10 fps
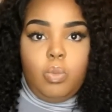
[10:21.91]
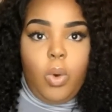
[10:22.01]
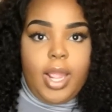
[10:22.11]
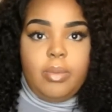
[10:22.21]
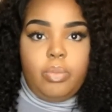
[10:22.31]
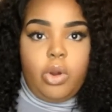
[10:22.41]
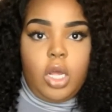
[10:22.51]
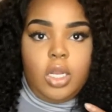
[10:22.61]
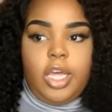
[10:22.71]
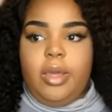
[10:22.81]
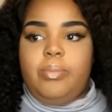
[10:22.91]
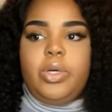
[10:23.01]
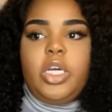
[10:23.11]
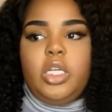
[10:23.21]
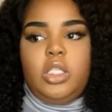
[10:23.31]
white bralette
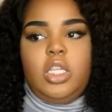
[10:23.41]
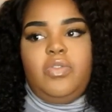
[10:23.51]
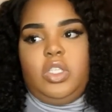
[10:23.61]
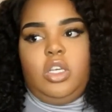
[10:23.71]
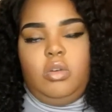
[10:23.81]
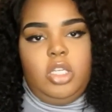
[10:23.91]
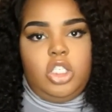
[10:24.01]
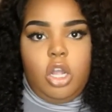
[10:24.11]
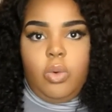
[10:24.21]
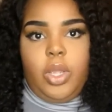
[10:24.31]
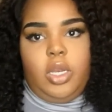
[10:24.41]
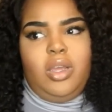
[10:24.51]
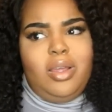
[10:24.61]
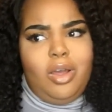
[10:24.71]
because if it's going to be showing,